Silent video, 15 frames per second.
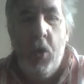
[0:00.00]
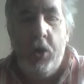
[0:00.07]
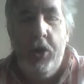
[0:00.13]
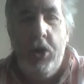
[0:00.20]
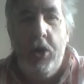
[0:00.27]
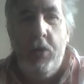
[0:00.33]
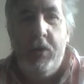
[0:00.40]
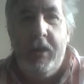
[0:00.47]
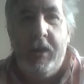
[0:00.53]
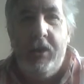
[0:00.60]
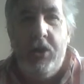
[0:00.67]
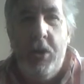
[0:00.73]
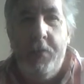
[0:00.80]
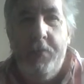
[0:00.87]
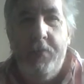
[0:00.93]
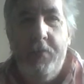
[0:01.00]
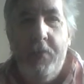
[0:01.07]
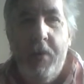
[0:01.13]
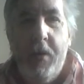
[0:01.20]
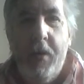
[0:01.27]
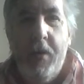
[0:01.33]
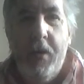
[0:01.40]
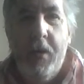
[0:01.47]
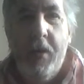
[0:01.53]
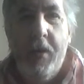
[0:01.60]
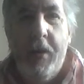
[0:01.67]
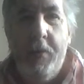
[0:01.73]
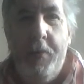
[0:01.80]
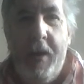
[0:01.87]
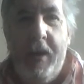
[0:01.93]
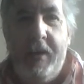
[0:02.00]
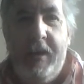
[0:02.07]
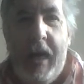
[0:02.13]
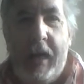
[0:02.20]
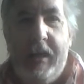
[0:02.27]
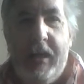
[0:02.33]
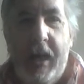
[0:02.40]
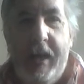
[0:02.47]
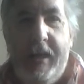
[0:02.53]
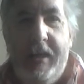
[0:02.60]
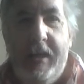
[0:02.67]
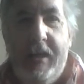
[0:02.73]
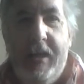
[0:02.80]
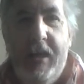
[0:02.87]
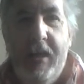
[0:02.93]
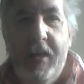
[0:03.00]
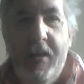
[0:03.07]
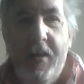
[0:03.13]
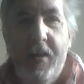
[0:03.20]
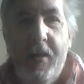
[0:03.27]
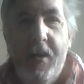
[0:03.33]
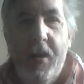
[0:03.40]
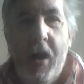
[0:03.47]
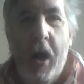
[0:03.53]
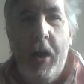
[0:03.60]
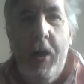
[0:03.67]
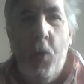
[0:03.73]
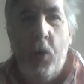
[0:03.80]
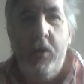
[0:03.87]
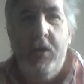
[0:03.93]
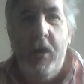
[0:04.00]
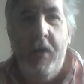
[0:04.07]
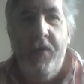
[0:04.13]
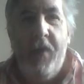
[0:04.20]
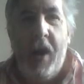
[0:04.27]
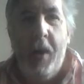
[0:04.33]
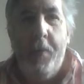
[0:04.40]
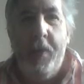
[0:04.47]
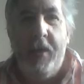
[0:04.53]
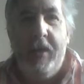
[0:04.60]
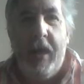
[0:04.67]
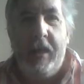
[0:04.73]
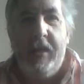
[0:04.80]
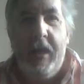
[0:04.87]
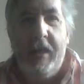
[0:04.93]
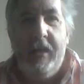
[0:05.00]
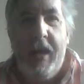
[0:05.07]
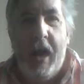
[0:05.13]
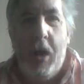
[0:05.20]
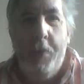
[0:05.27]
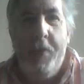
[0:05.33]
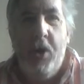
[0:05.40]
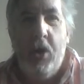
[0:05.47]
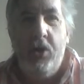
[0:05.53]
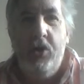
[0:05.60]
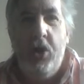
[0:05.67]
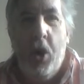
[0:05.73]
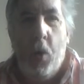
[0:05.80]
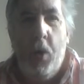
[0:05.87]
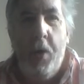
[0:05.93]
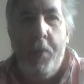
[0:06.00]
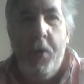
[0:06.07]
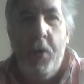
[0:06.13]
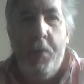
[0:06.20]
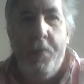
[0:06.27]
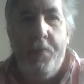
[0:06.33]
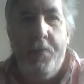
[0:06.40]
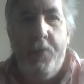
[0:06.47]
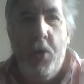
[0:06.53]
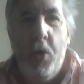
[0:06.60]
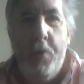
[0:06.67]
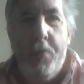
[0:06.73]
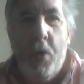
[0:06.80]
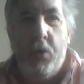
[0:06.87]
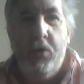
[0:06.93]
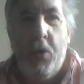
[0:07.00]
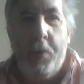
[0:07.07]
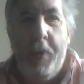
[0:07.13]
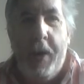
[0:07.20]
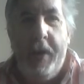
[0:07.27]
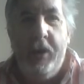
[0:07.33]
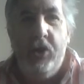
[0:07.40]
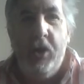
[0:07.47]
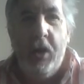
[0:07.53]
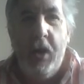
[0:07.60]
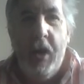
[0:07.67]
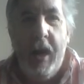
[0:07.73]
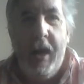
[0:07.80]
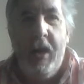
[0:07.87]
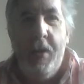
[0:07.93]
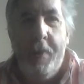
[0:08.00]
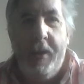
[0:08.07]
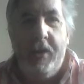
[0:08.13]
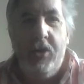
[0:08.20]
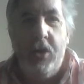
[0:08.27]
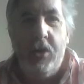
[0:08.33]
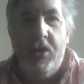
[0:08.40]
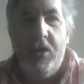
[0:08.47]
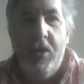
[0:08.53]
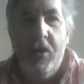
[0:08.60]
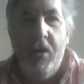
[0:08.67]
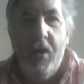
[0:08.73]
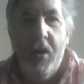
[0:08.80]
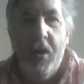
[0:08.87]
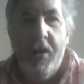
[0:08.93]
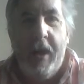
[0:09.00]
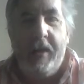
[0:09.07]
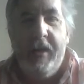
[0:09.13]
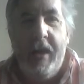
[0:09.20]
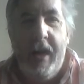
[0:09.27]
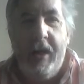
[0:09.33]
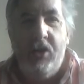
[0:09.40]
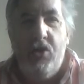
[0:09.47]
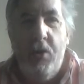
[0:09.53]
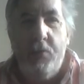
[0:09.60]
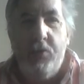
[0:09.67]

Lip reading: on your new system. There'll be a task list, and you want to develop a task list now because you don't want to do ProtoPage in the business. That's an interim